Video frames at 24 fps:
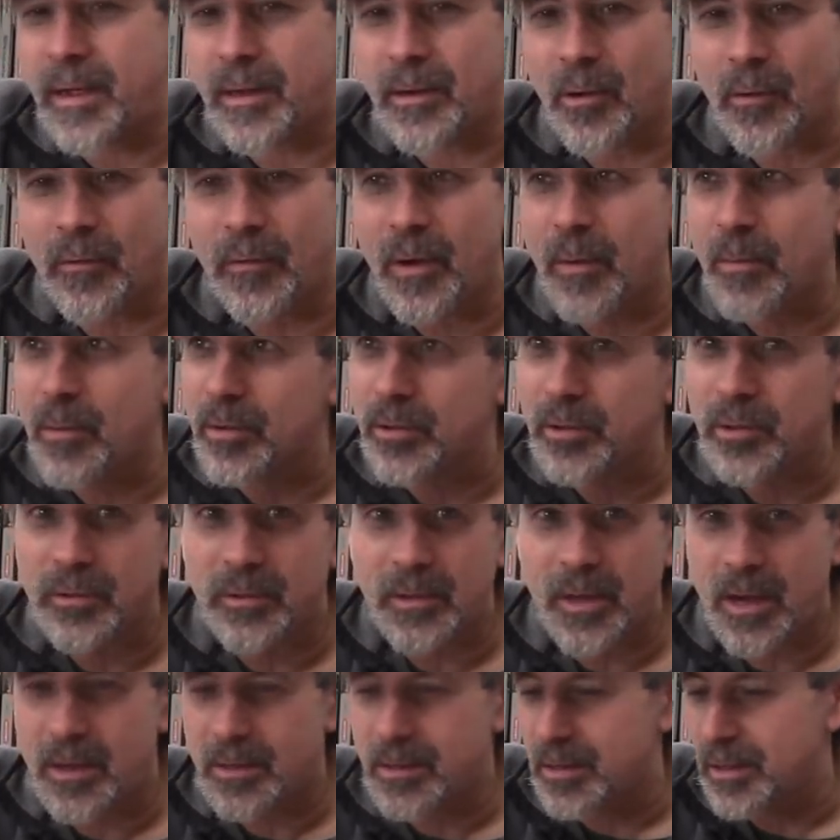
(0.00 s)
in November
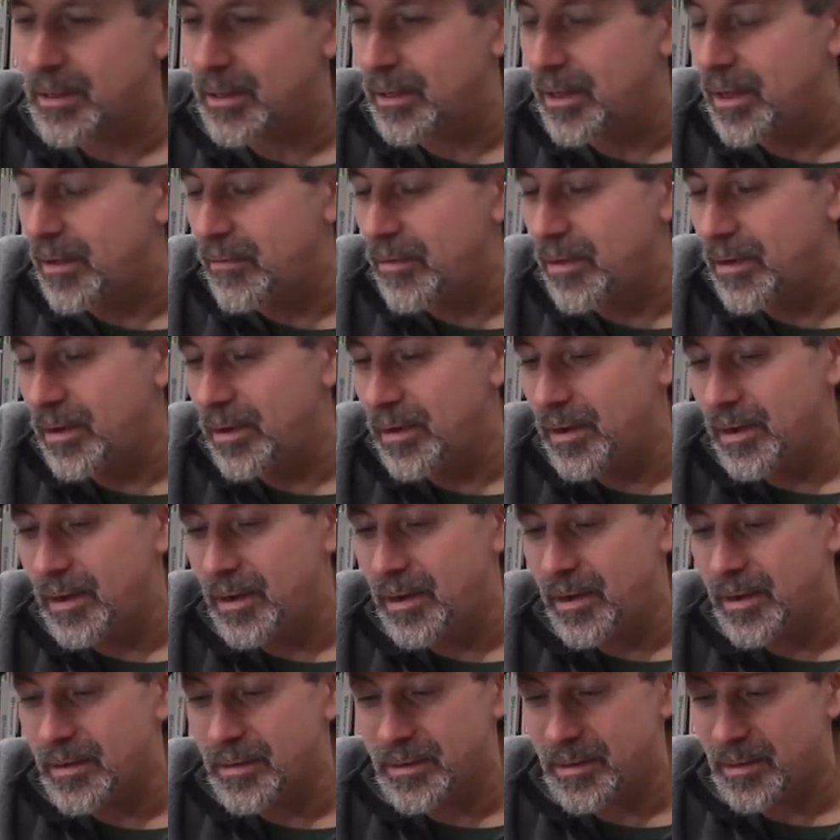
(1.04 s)
2011, and
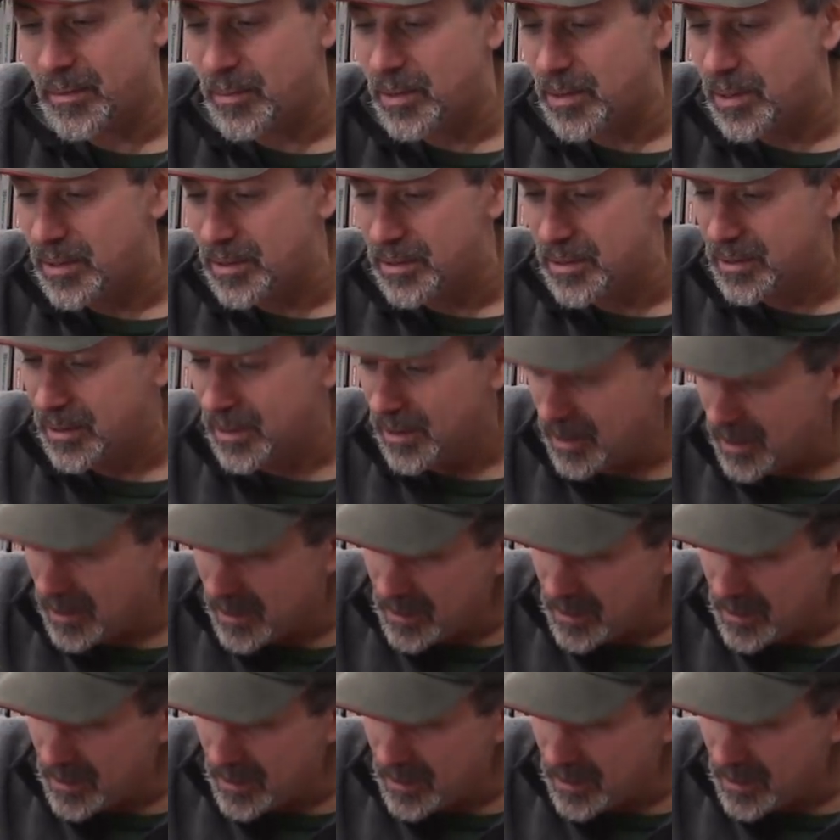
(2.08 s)
that's I mean this